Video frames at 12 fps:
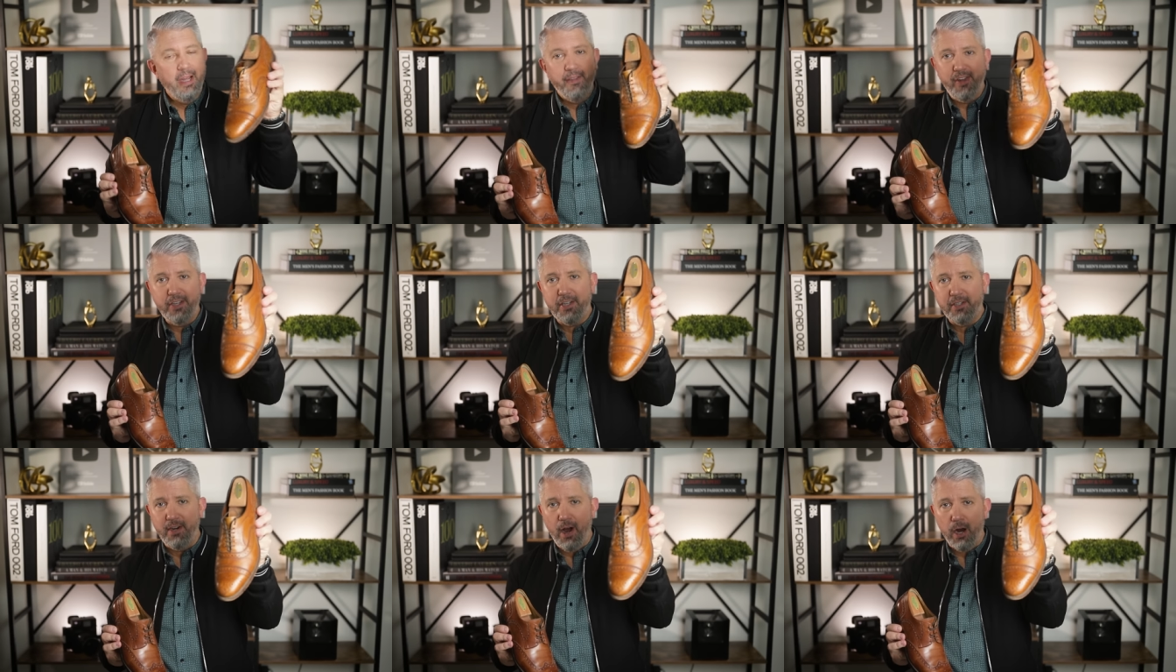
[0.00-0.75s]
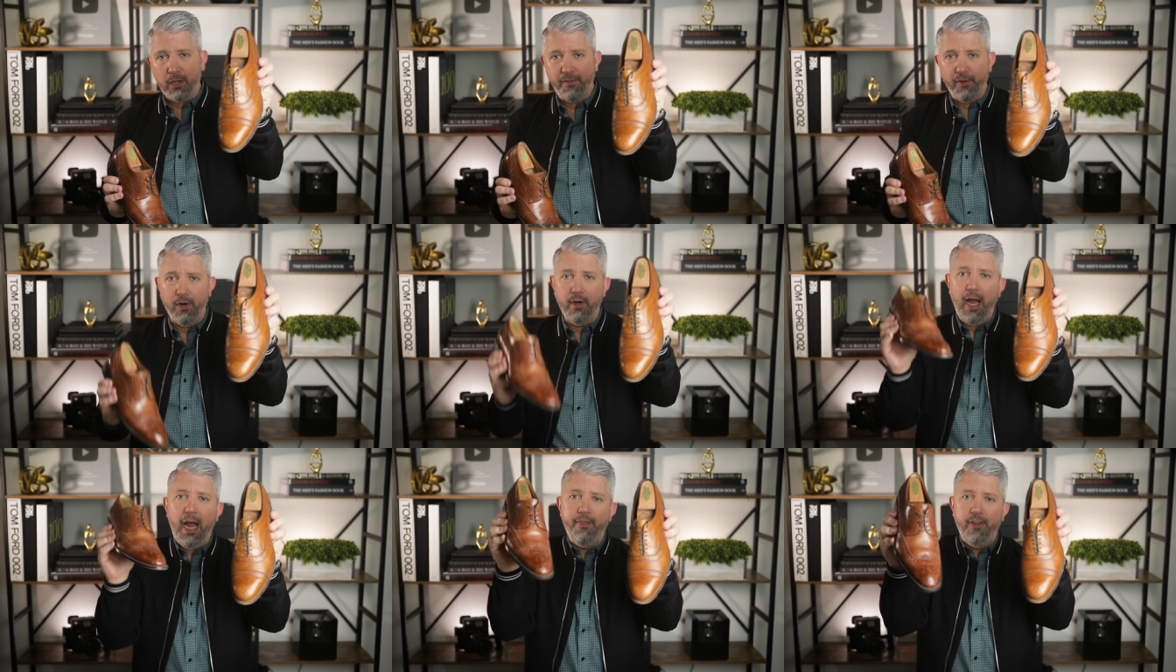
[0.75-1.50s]
this is an
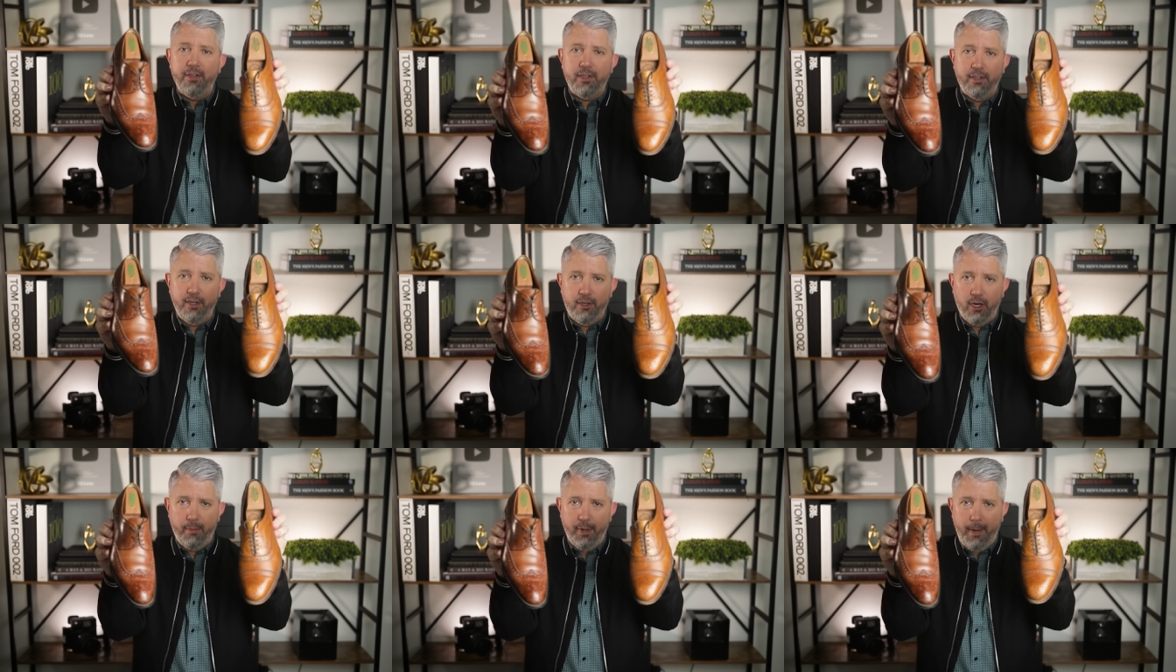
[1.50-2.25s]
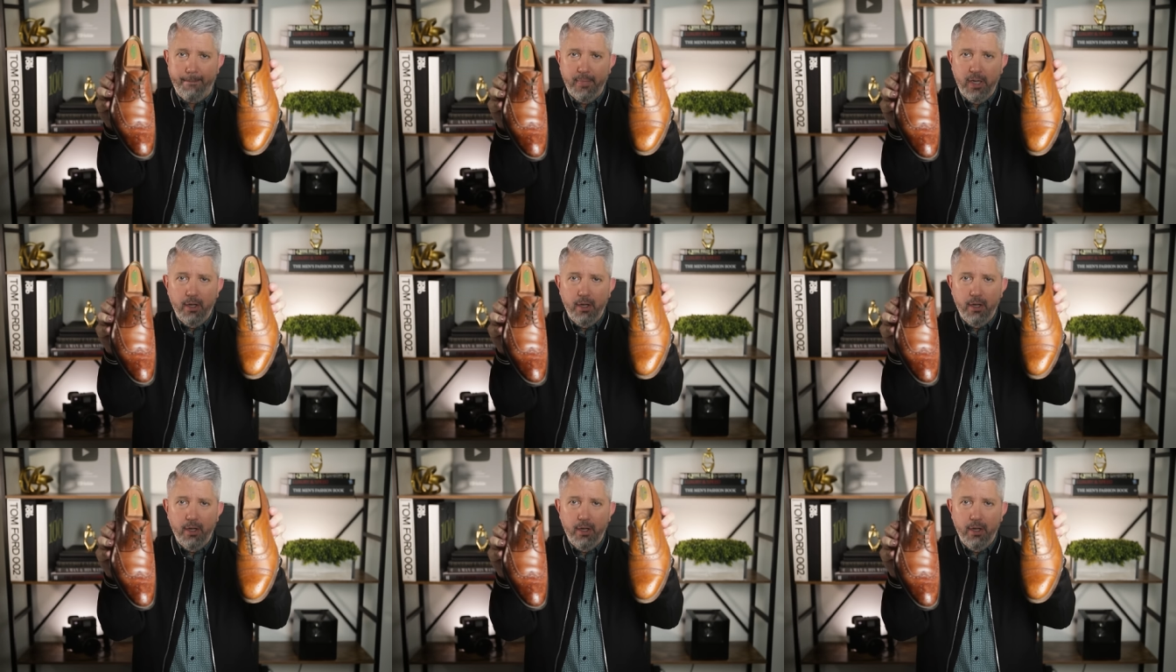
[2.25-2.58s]
Oxford and this is a Derby.